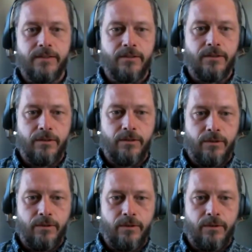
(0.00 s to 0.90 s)
Yeah,
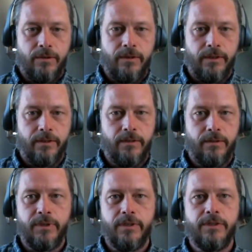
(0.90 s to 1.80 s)
so
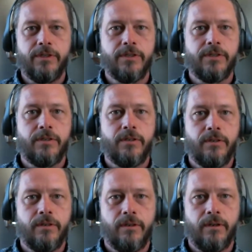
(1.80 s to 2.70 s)
let me
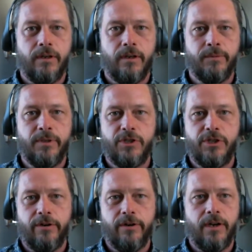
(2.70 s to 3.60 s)
I'm going to
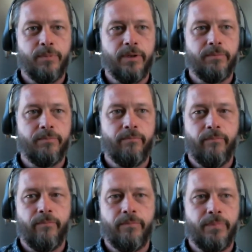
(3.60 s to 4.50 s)
share a couple of
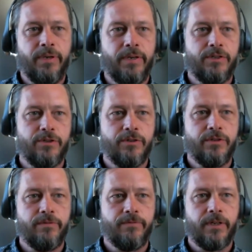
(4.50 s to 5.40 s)

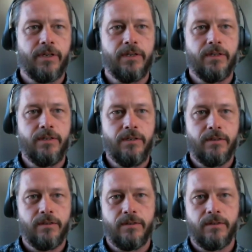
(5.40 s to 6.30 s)
pictures if I can.